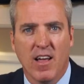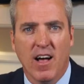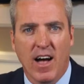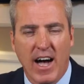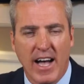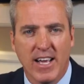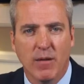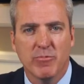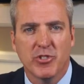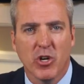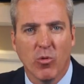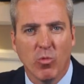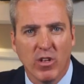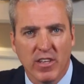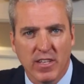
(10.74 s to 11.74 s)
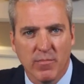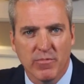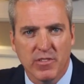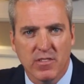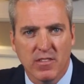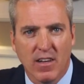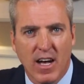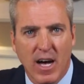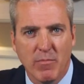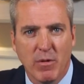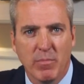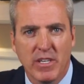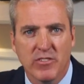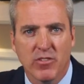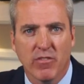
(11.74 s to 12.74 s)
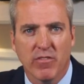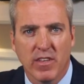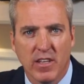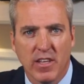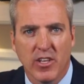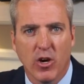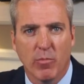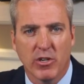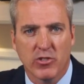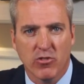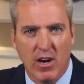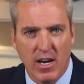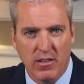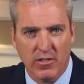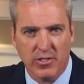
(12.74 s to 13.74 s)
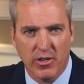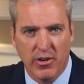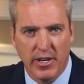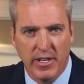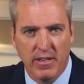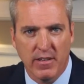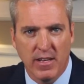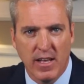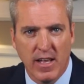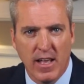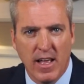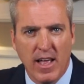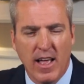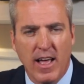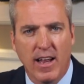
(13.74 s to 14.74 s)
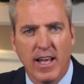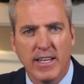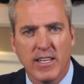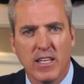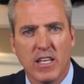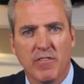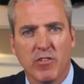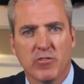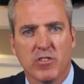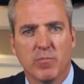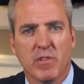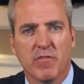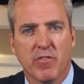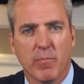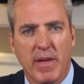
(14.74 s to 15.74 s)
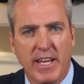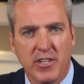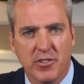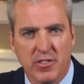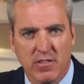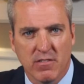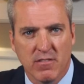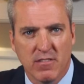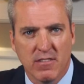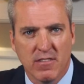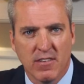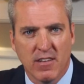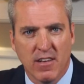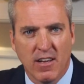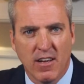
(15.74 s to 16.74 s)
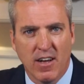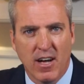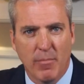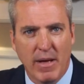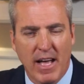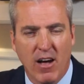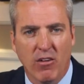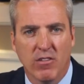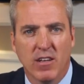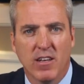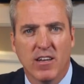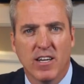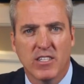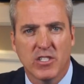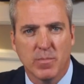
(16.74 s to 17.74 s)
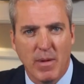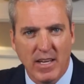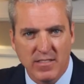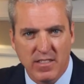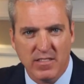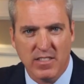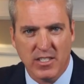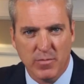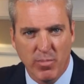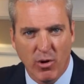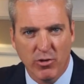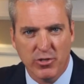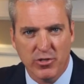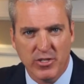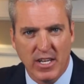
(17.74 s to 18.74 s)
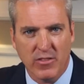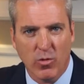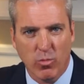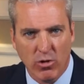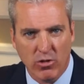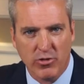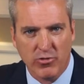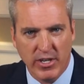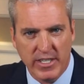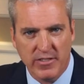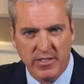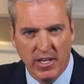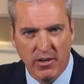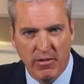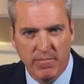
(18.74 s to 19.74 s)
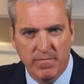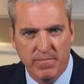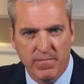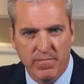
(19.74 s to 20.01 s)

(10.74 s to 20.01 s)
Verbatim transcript: Hi, I'm Joe Williams. I'm a mesothelioma trial attorney, and I can give you some information about asbestos exposures at the World Trade Center.